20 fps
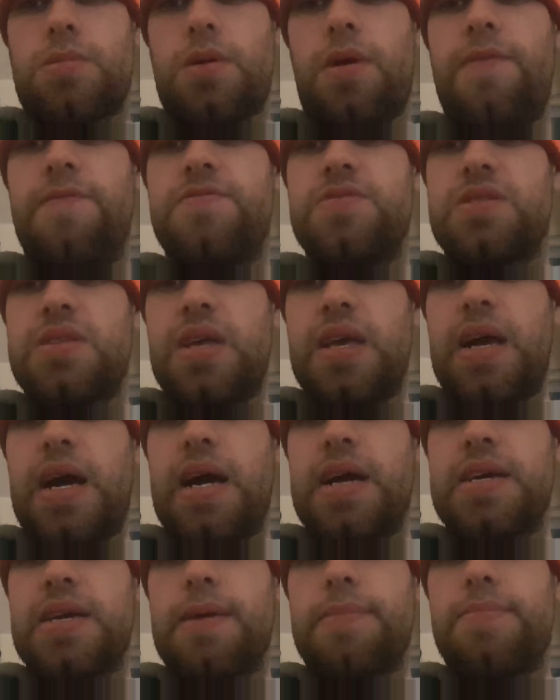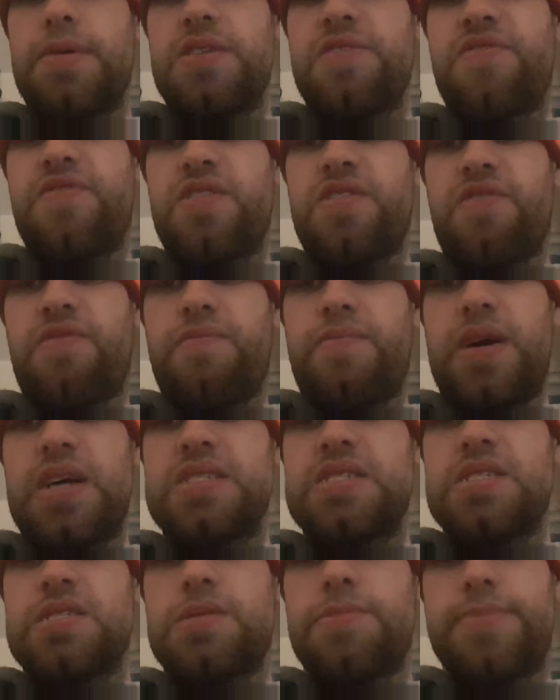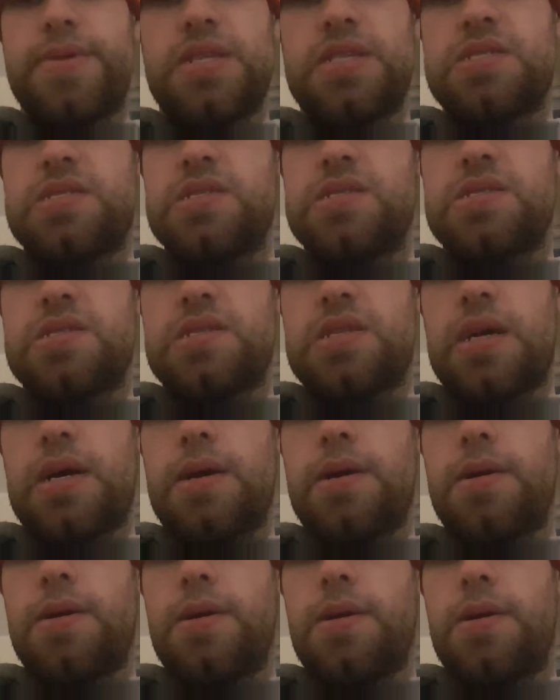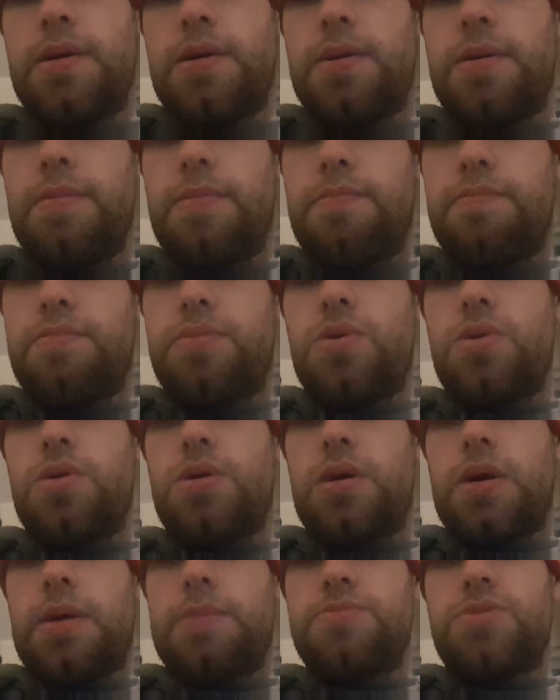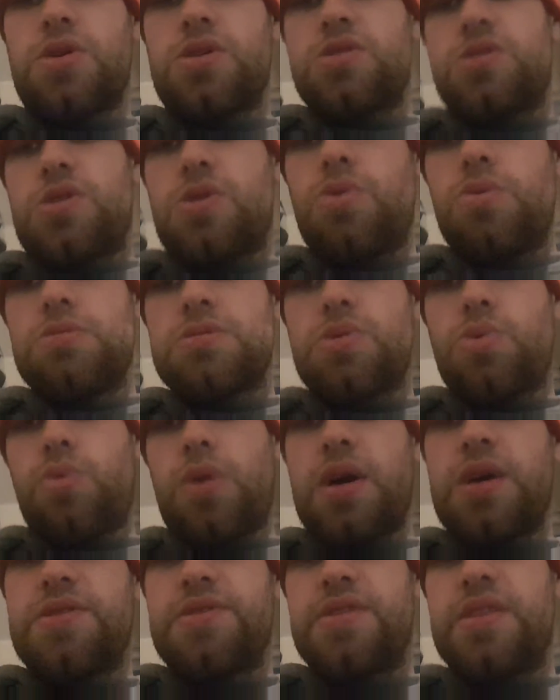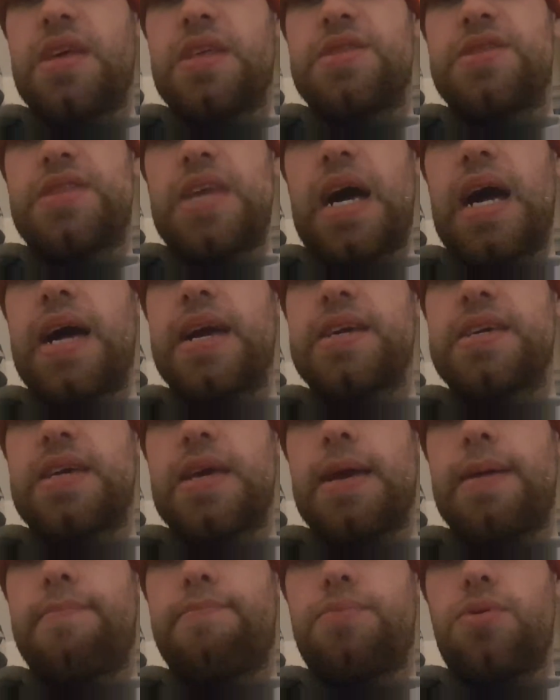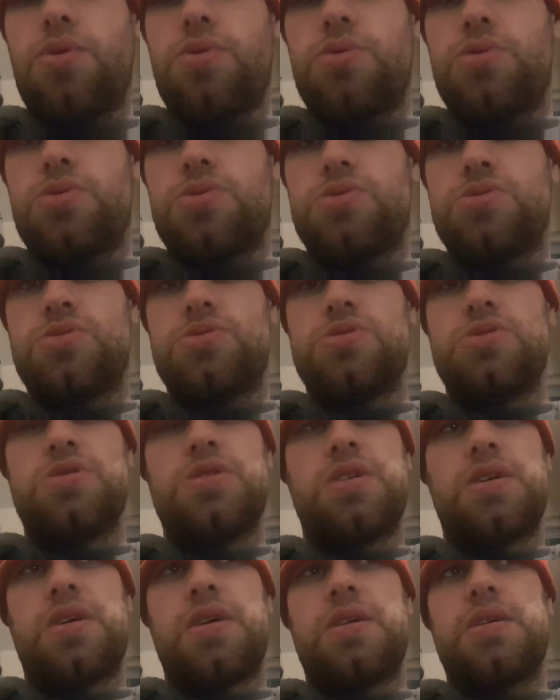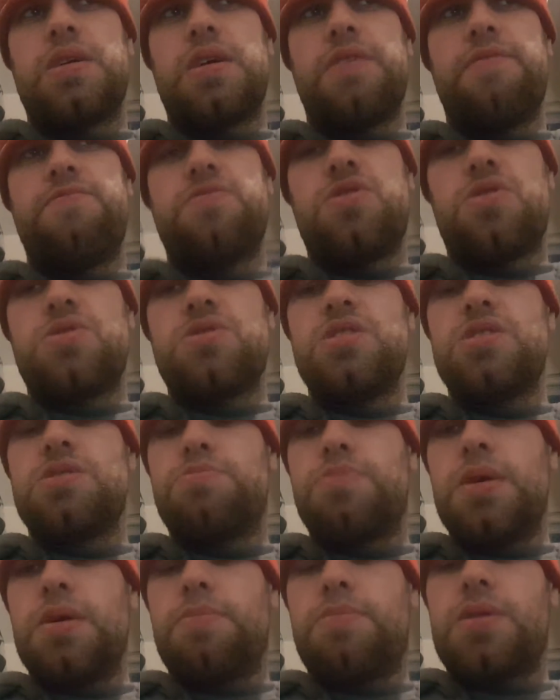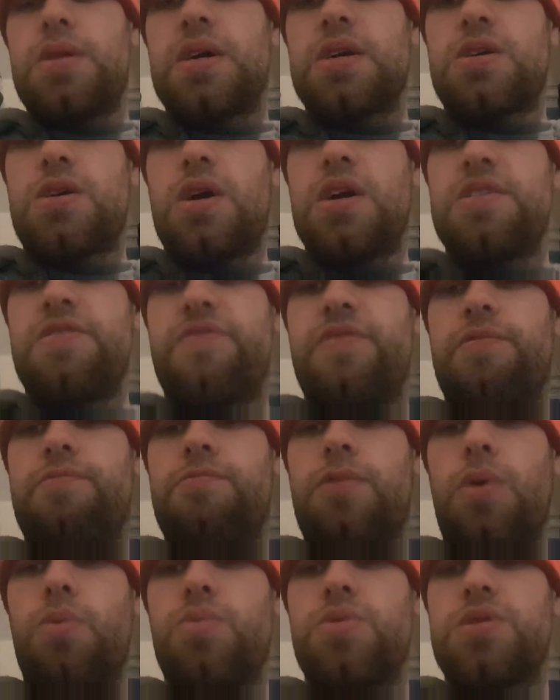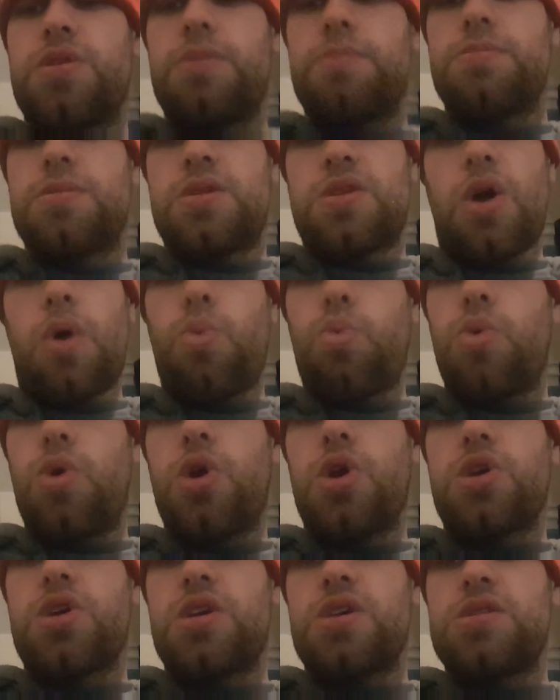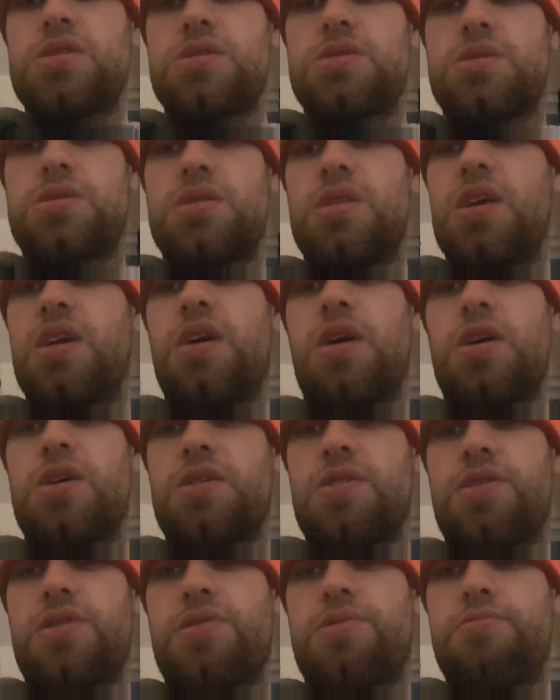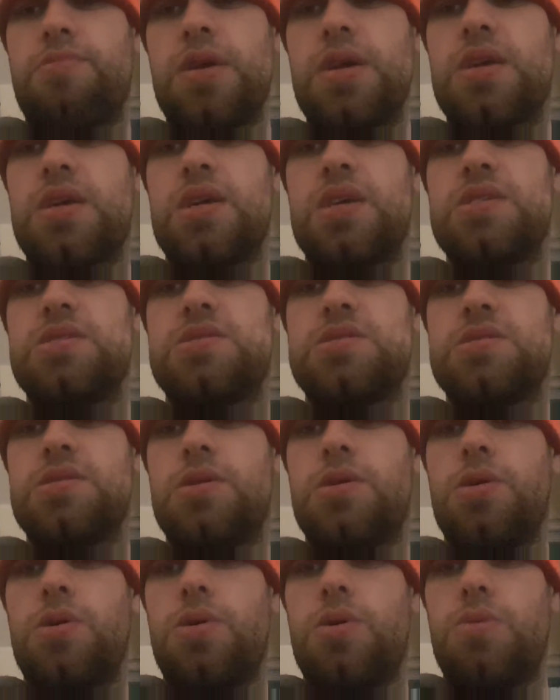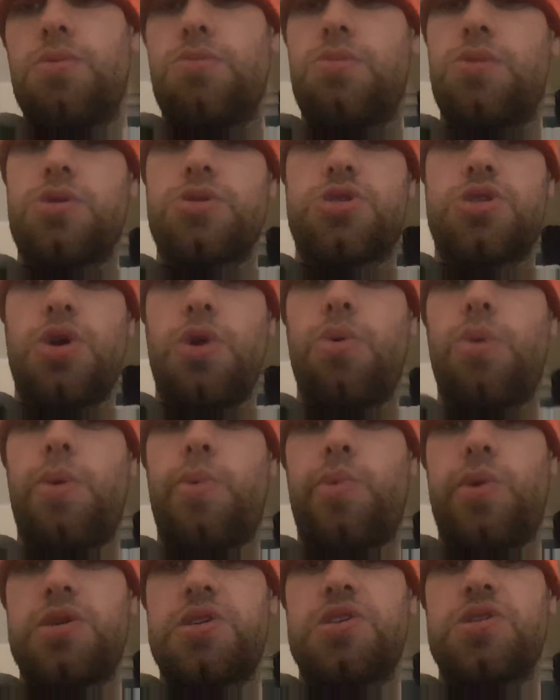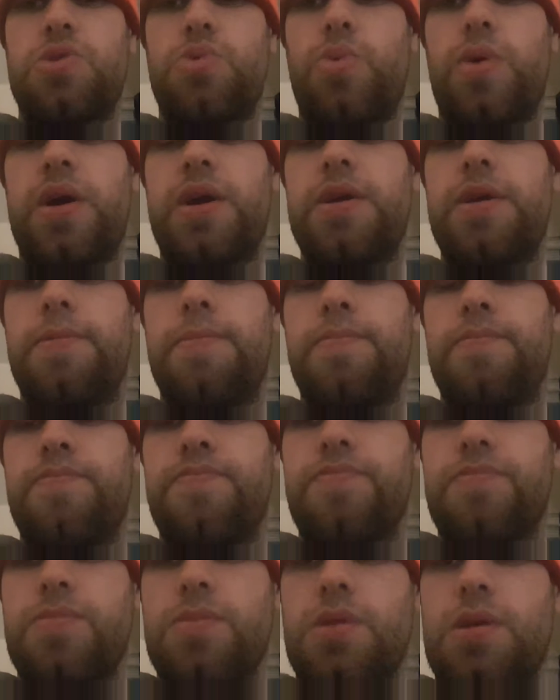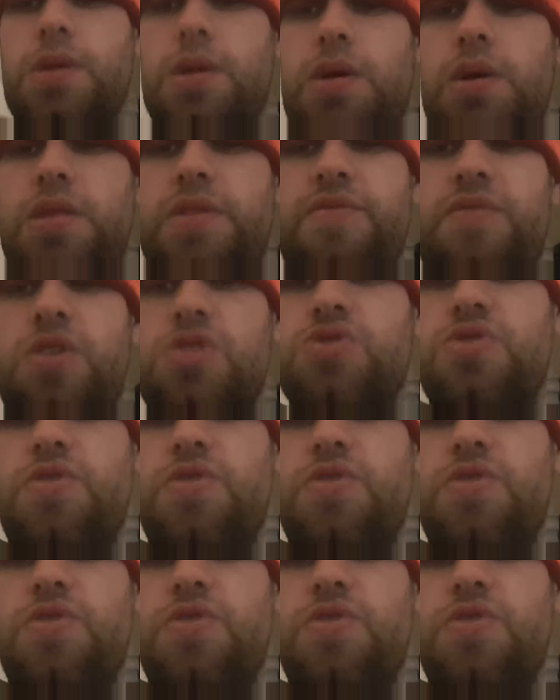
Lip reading: obviously I get benefits from my disabilities and that, but I'm not gonna go into what I get. But even though these people ain't got anything wrong with them, they're not working, they got 3 kids, or 2 and 1 on the way, and they've got